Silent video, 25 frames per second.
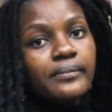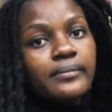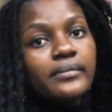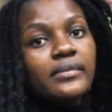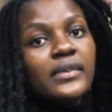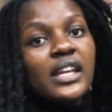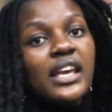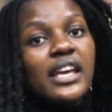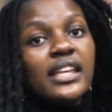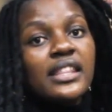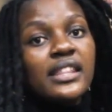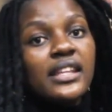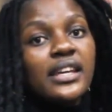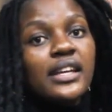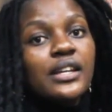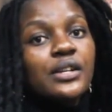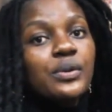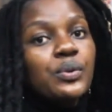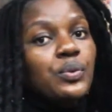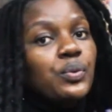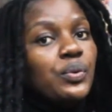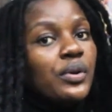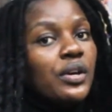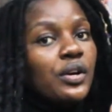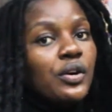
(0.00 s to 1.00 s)
And then
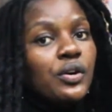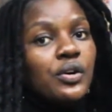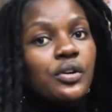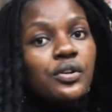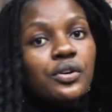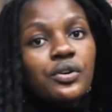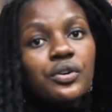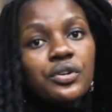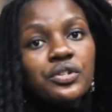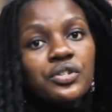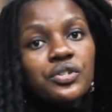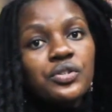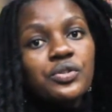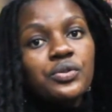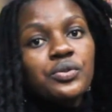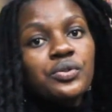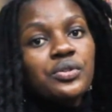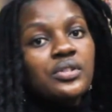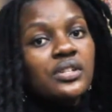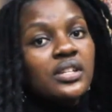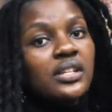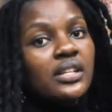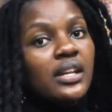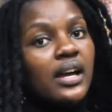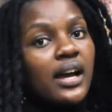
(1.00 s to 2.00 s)
we all got to
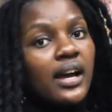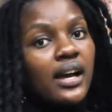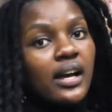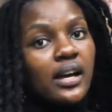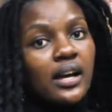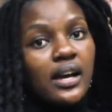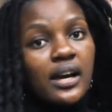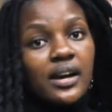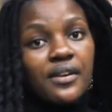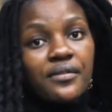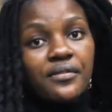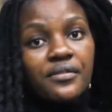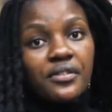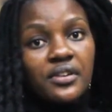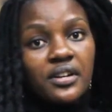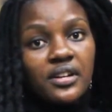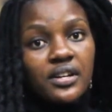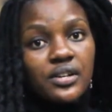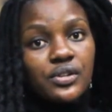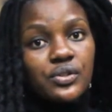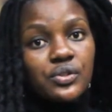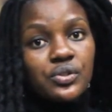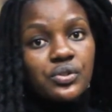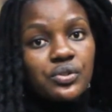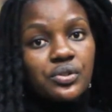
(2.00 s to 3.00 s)
read uh, African
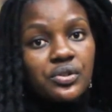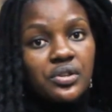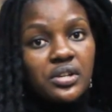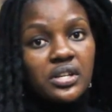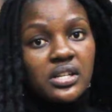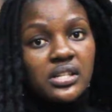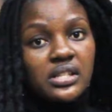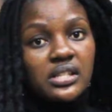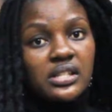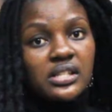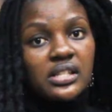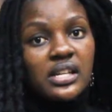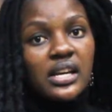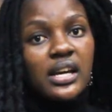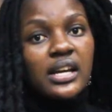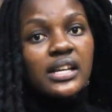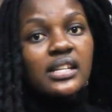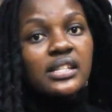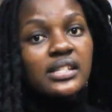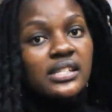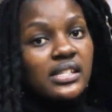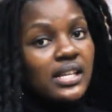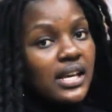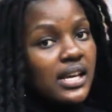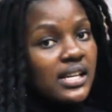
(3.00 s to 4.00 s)
stories,
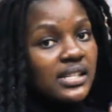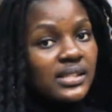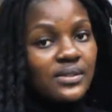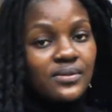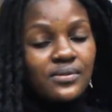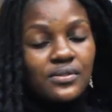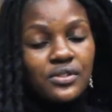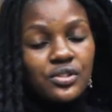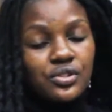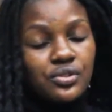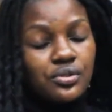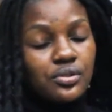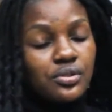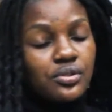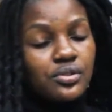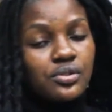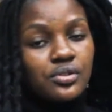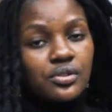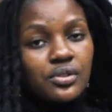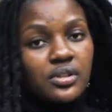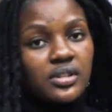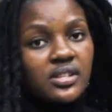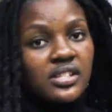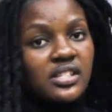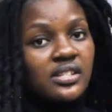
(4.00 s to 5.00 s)
science fiction
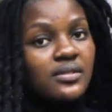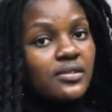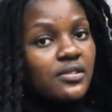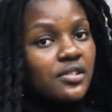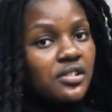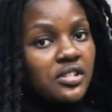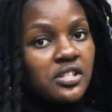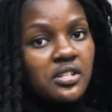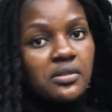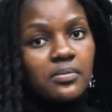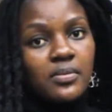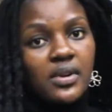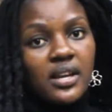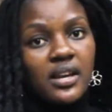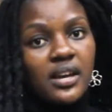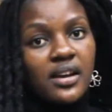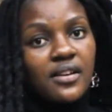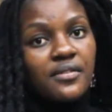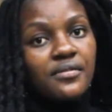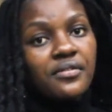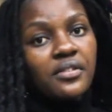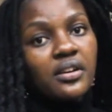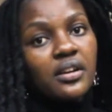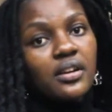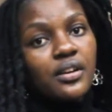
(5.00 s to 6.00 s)
stories written by
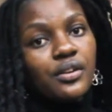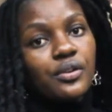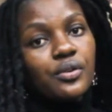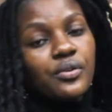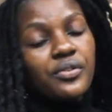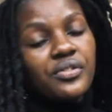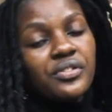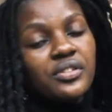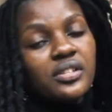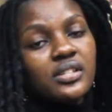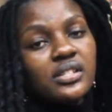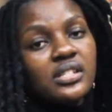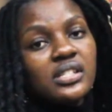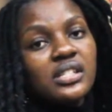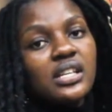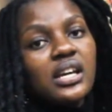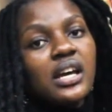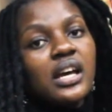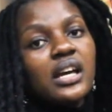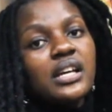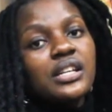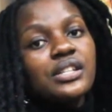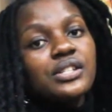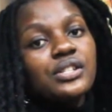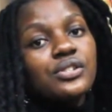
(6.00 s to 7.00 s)
African authors.
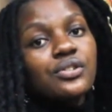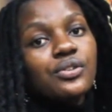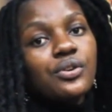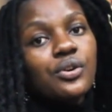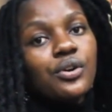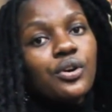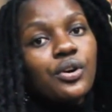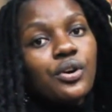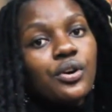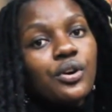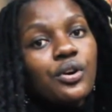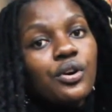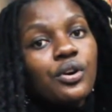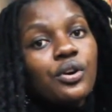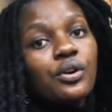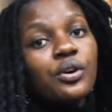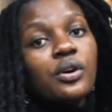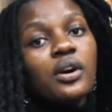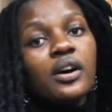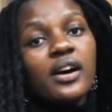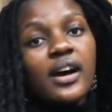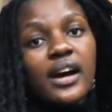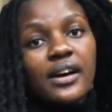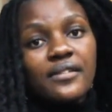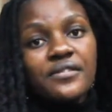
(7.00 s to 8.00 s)
So
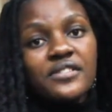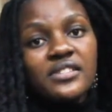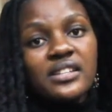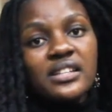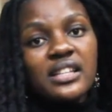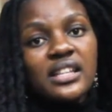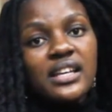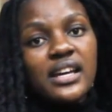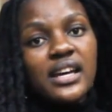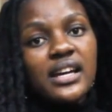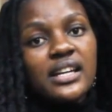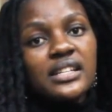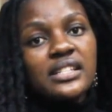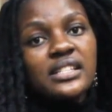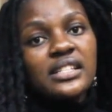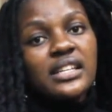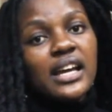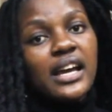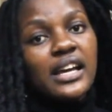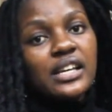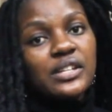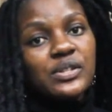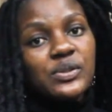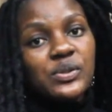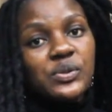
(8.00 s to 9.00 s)
after that, I
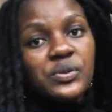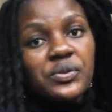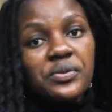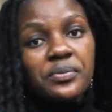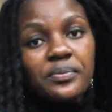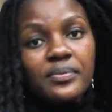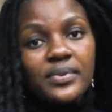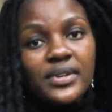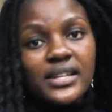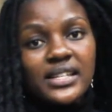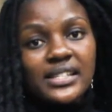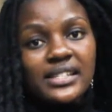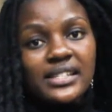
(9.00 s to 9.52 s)
saw best